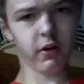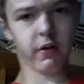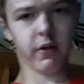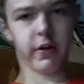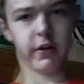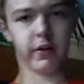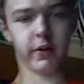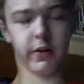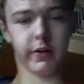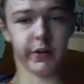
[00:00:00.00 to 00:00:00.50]
All
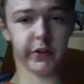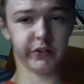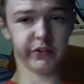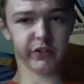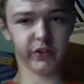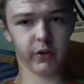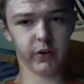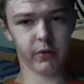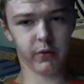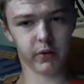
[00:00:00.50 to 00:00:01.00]
right,
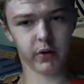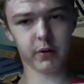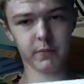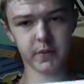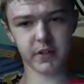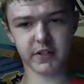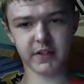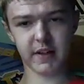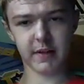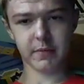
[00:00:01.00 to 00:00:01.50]
guys. So I've
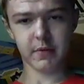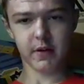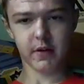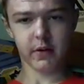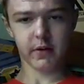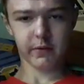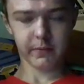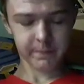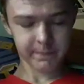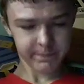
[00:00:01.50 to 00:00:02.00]
got my
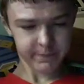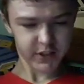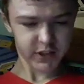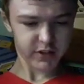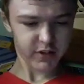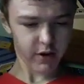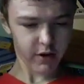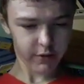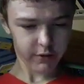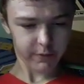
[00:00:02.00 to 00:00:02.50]
tablet on.
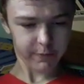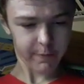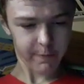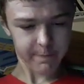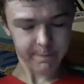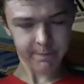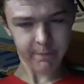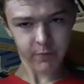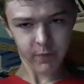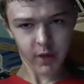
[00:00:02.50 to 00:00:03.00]
So
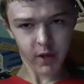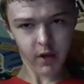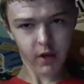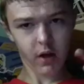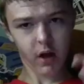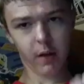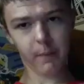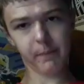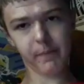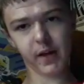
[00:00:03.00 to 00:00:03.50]

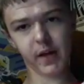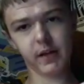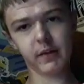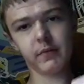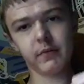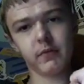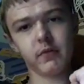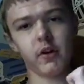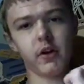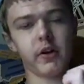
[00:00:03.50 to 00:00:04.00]
I'm
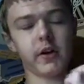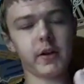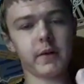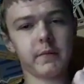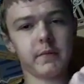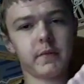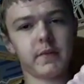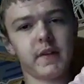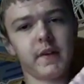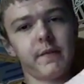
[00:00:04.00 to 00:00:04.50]
being
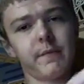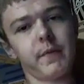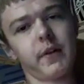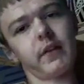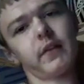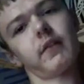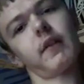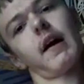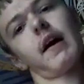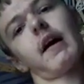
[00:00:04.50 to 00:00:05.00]
like telling
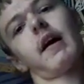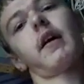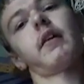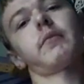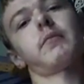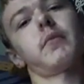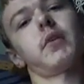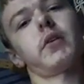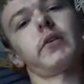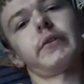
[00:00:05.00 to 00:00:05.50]
my
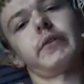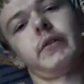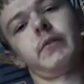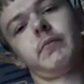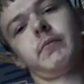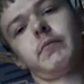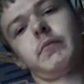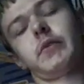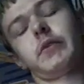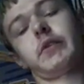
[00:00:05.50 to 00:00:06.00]
dad, my
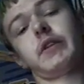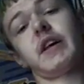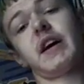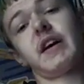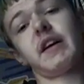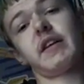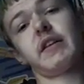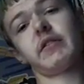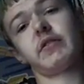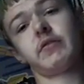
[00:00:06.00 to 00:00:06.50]

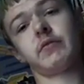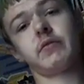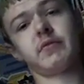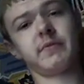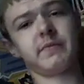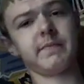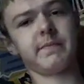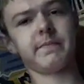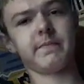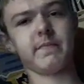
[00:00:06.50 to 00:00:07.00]

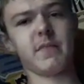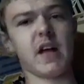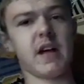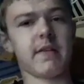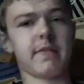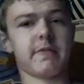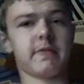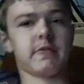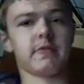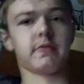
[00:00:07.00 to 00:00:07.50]
nan,
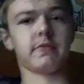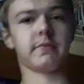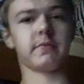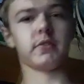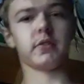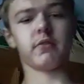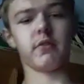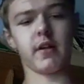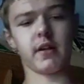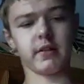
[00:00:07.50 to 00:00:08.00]
and
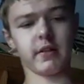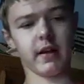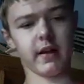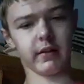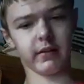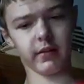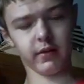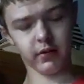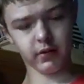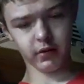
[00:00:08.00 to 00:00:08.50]
my
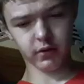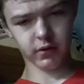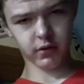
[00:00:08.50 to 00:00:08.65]
granddad.